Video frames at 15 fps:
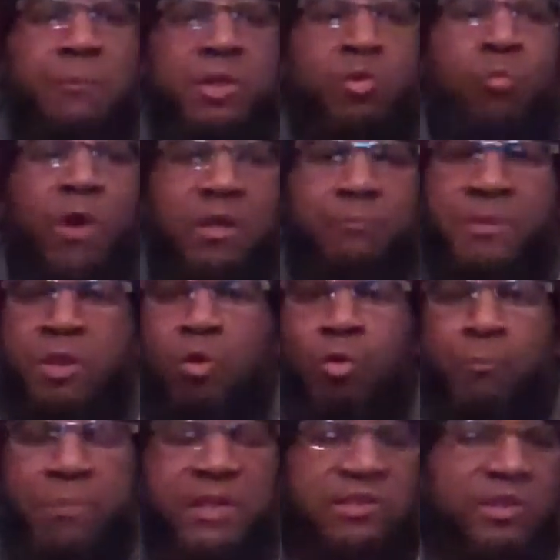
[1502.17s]
me you want to be your
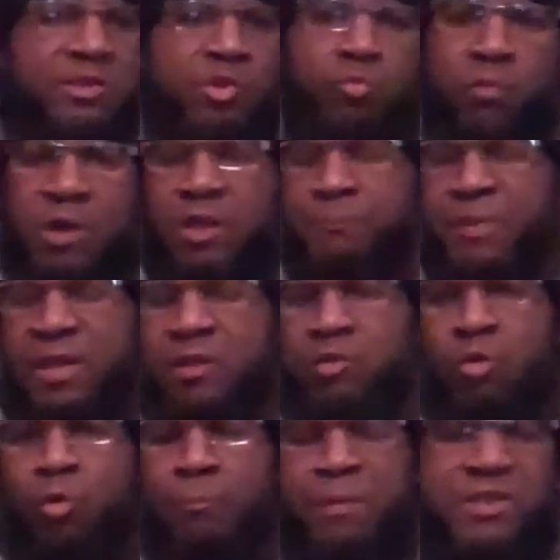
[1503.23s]
own business, you want to be in
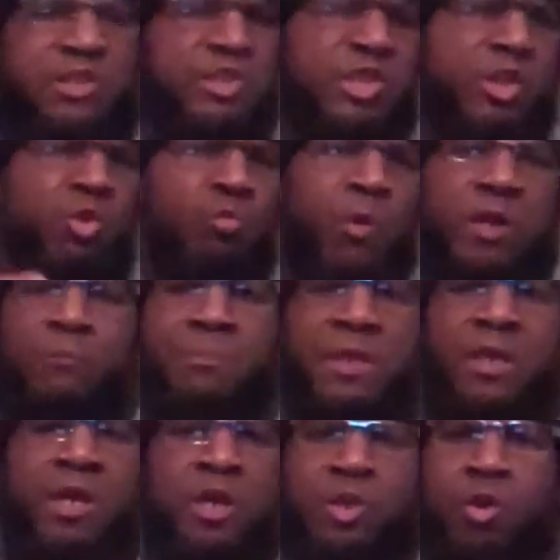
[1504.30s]
your own business and you want to
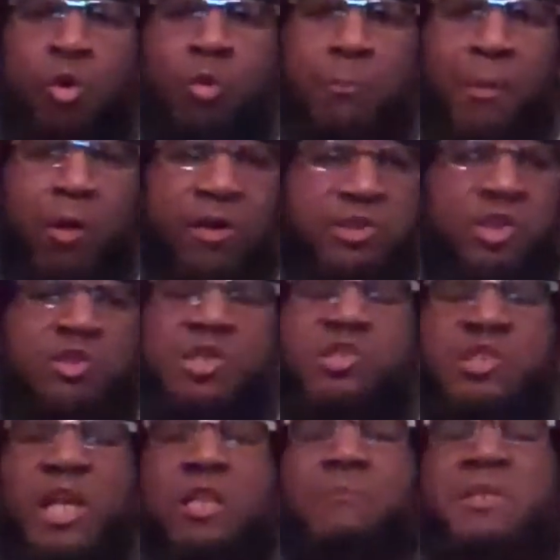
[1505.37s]
be your own boss, you're
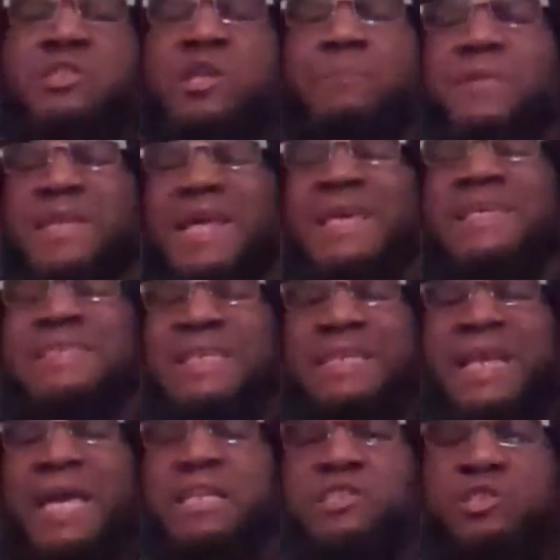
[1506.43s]
just telling me something that is
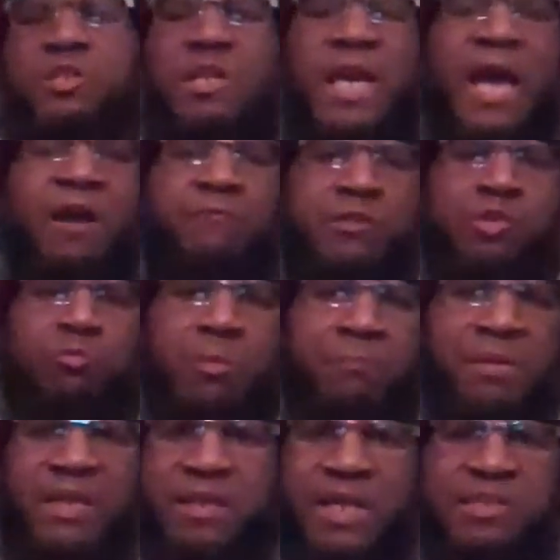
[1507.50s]
innate to the average human
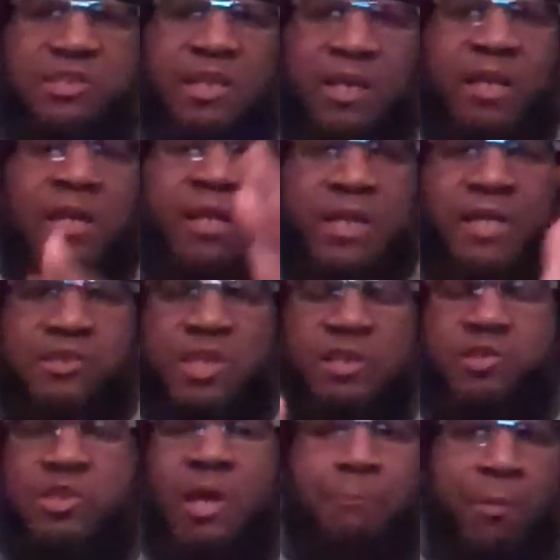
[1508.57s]
being. That's it. That's
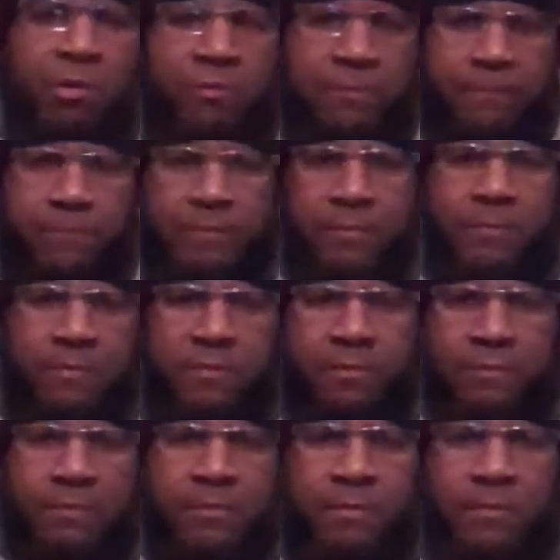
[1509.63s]
it. Simple.
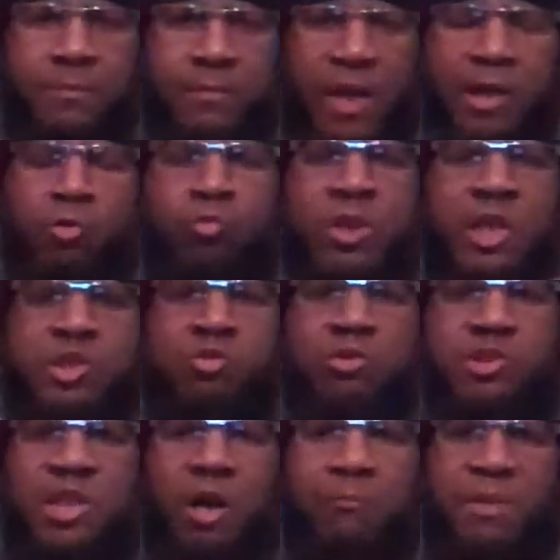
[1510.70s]
I don't need you to
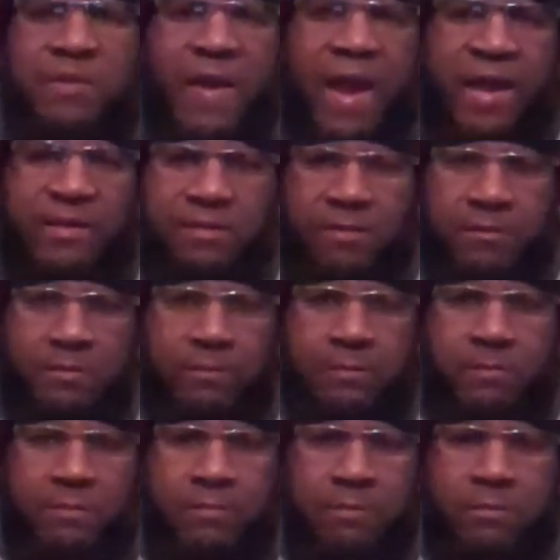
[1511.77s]
tell me that.
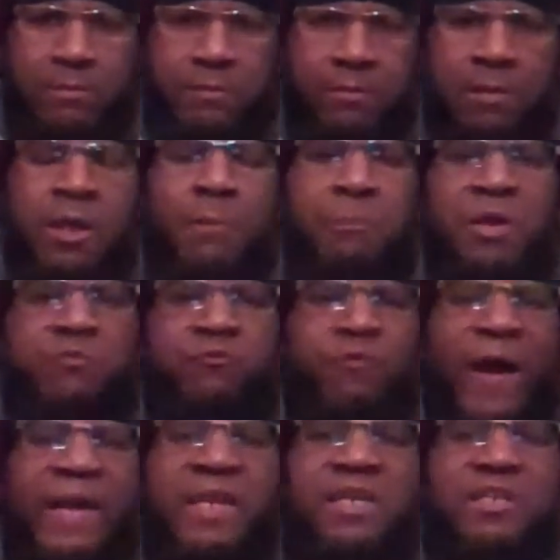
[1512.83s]
But
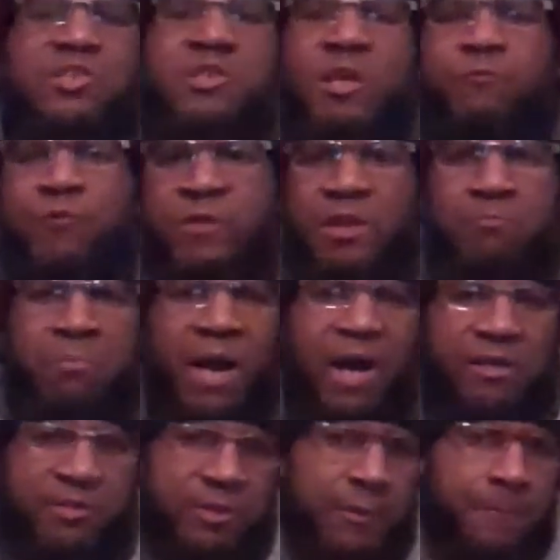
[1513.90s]
fighting is different than
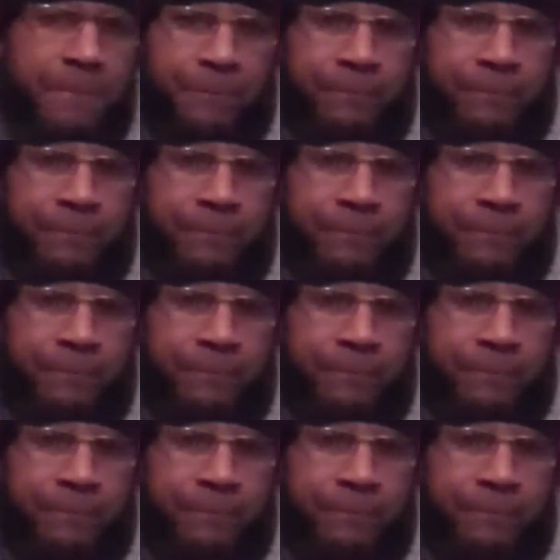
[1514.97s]
boxing.